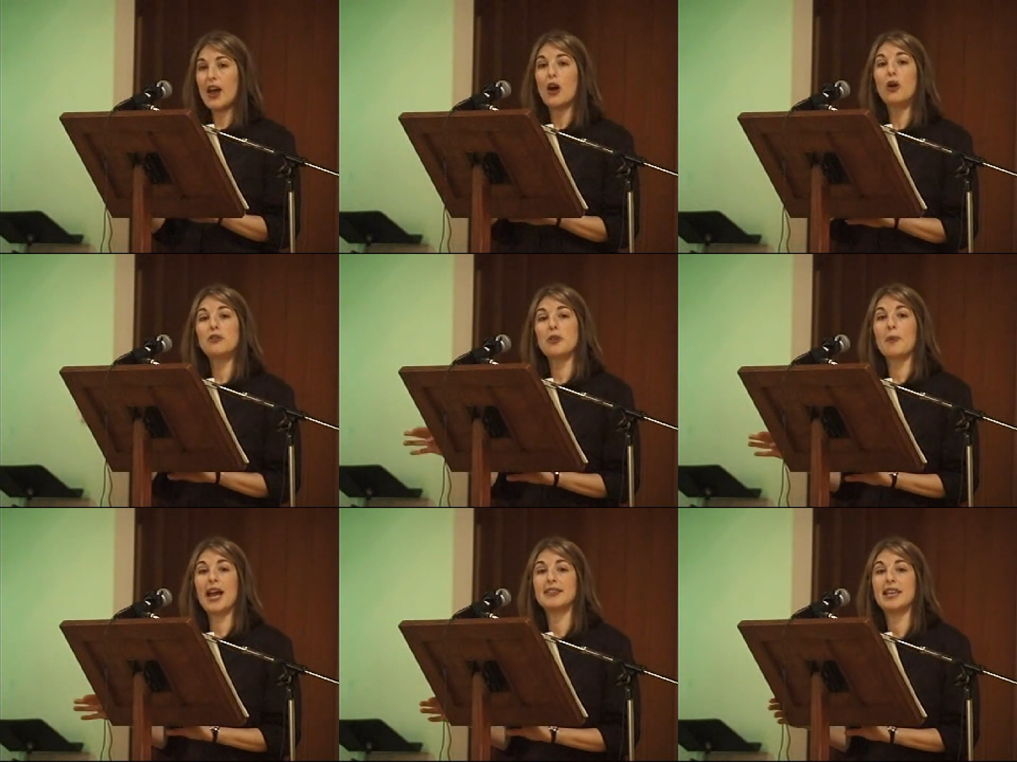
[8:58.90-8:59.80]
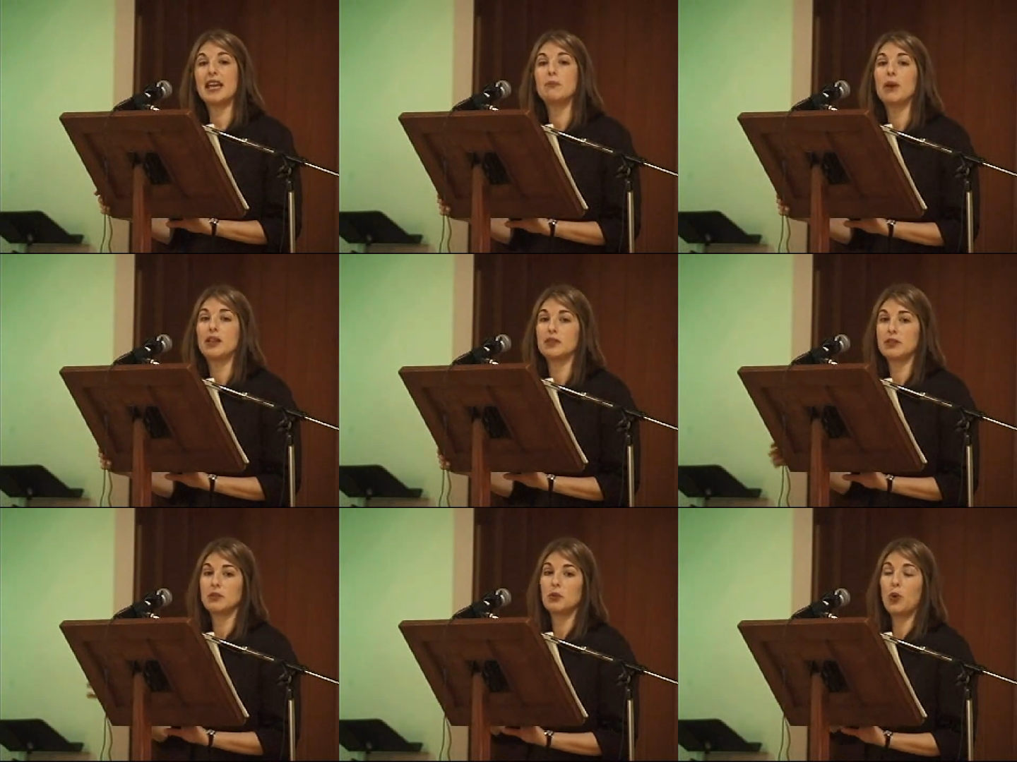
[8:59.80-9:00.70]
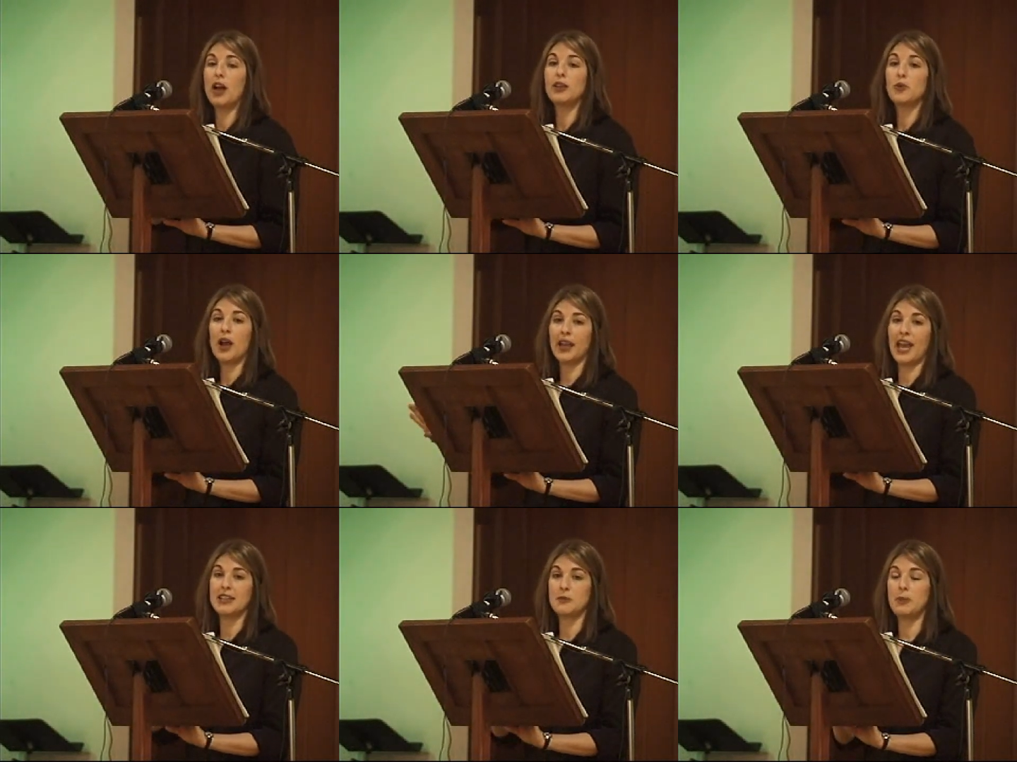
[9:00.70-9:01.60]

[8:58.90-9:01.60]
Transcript: Over the past 8 months, while Iraq has